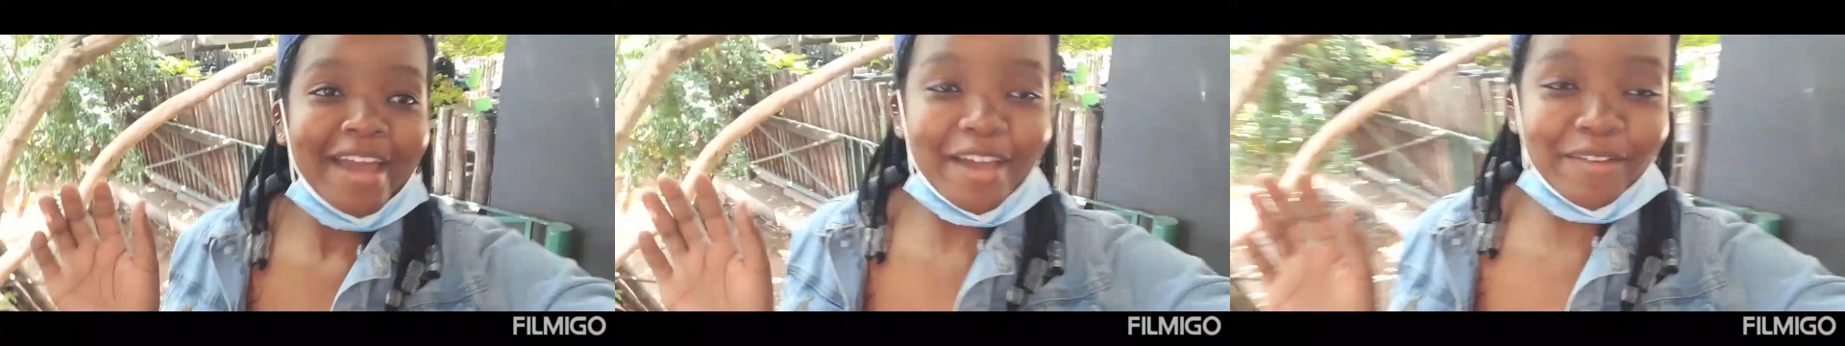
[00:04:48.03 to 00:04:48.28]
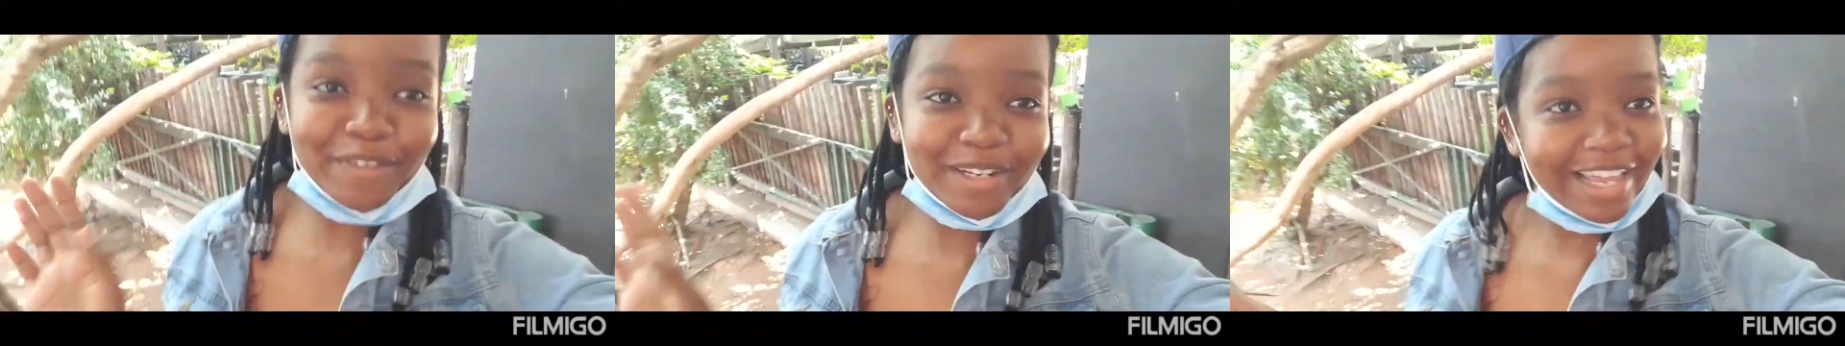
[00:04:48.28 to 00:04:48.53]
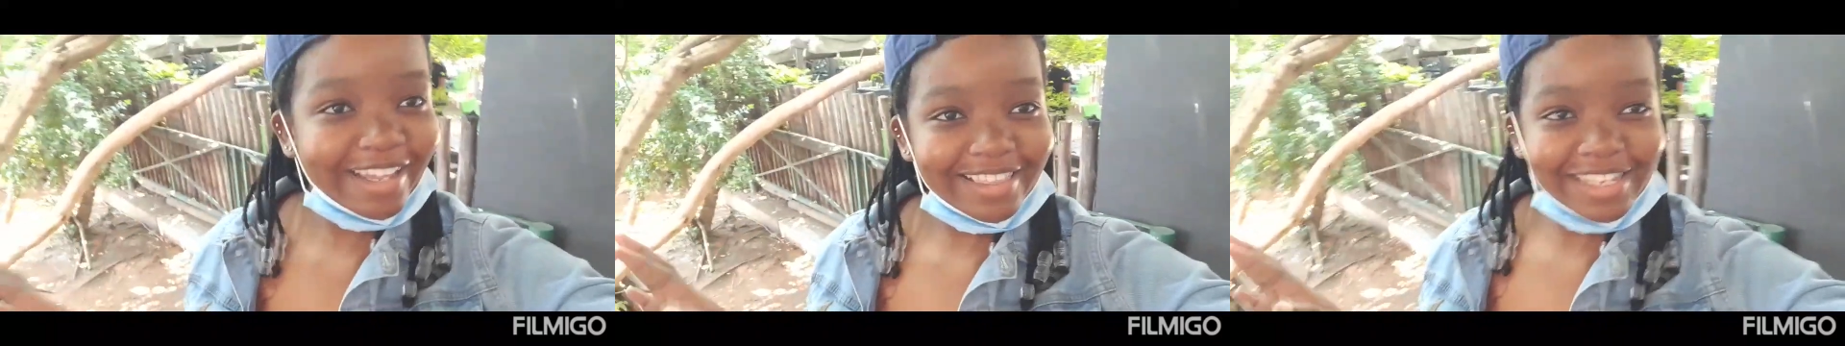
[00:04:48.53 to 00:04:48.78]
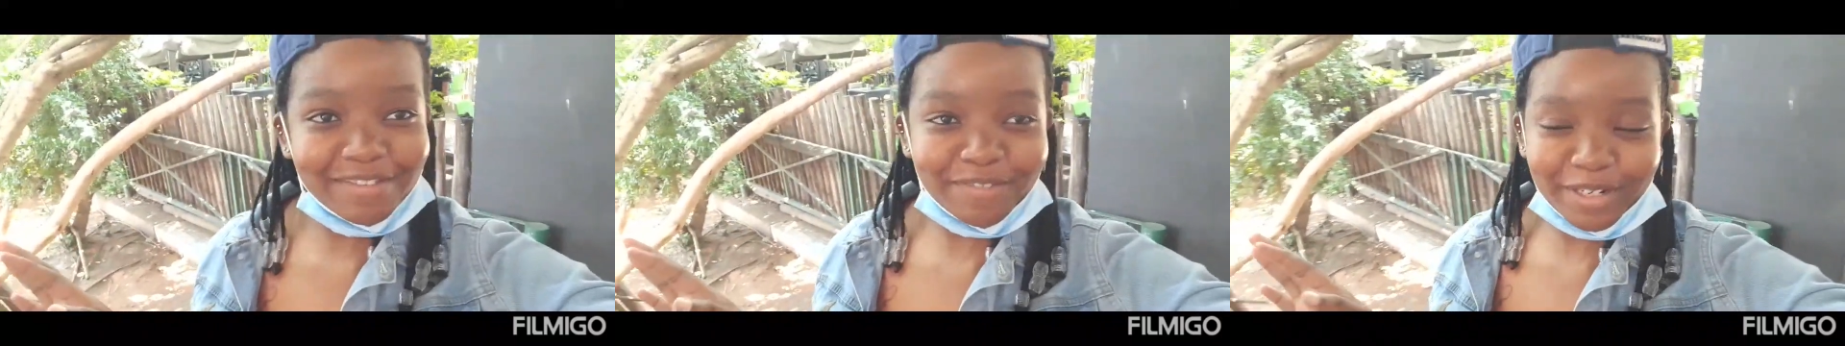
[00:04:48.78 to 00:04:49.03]
if you like
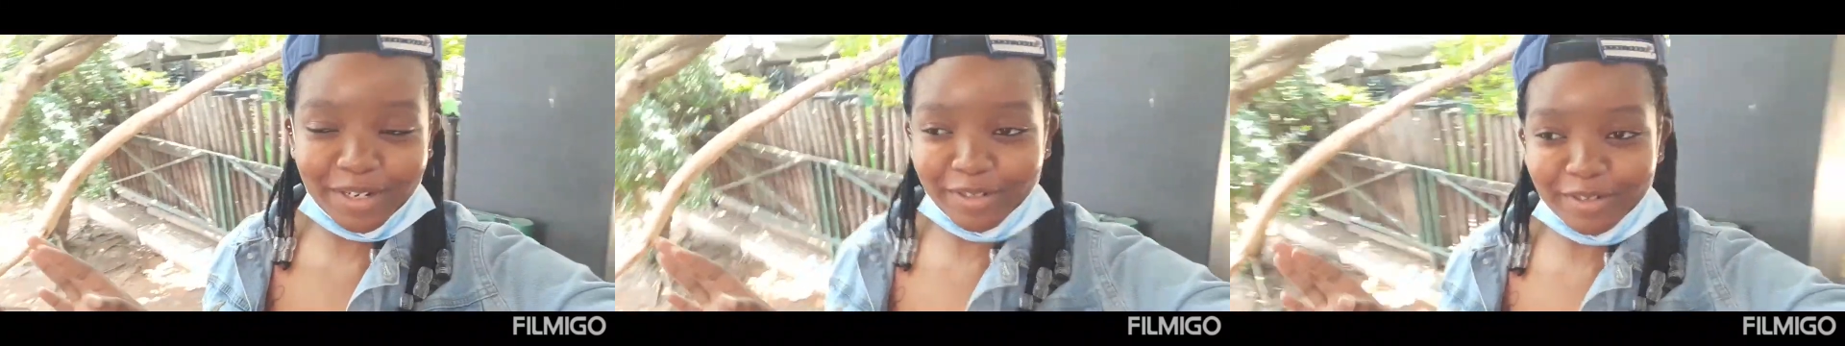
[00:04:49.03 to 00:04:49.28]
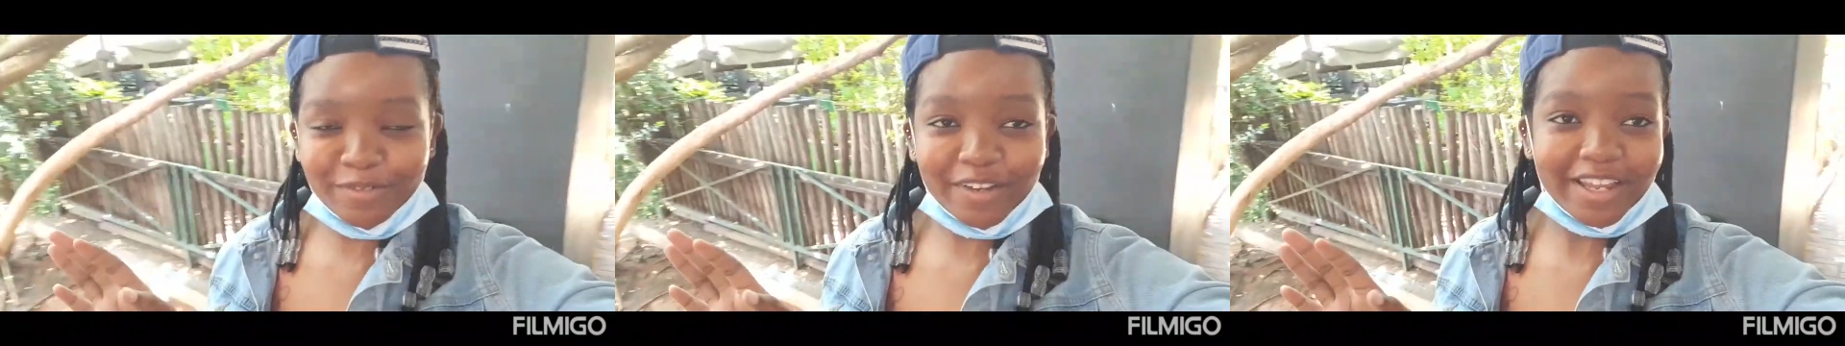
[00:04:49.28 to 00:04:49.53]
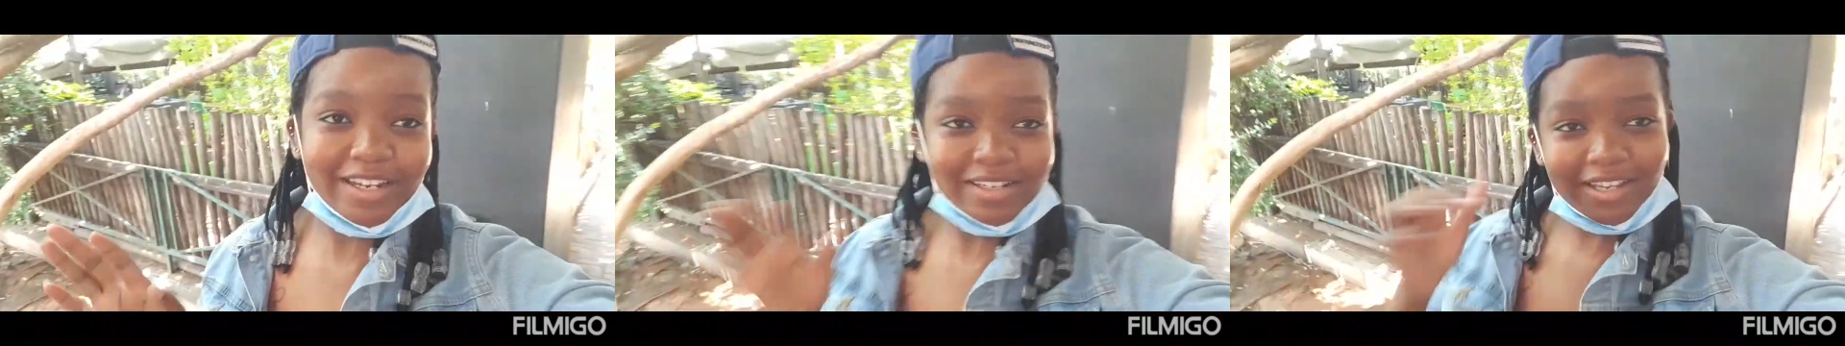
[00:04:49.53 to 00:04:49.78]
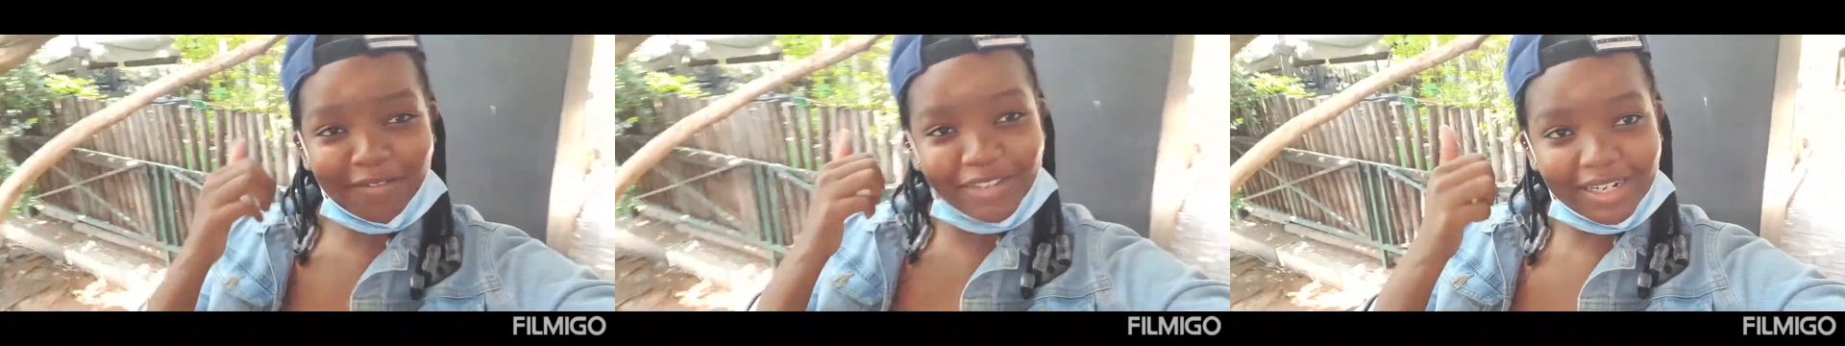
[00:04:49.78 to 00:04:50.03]
this video don't forget to
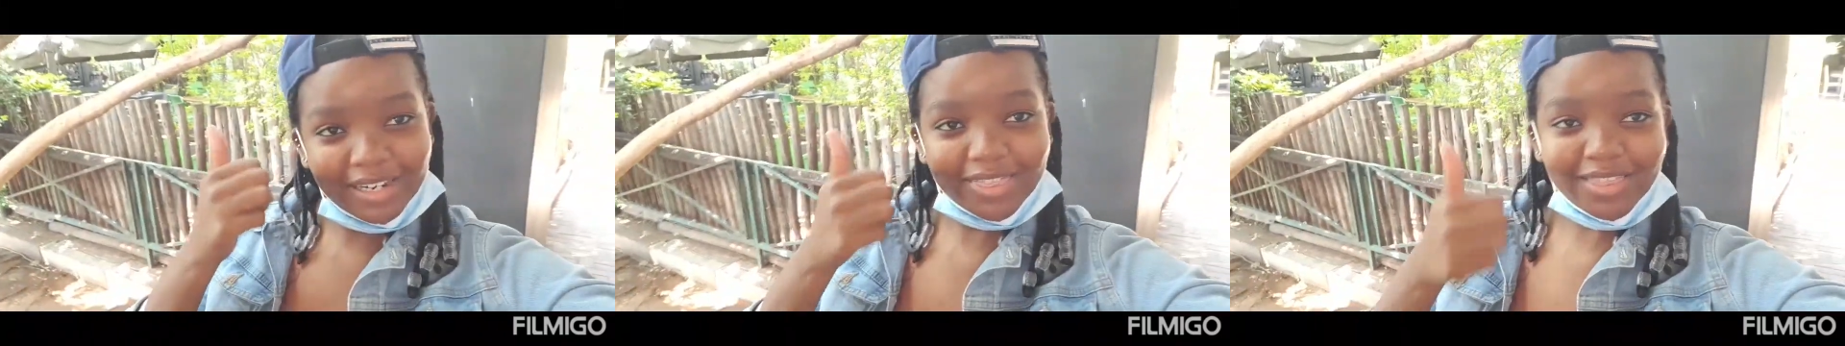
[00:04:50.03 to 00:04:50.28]
give it a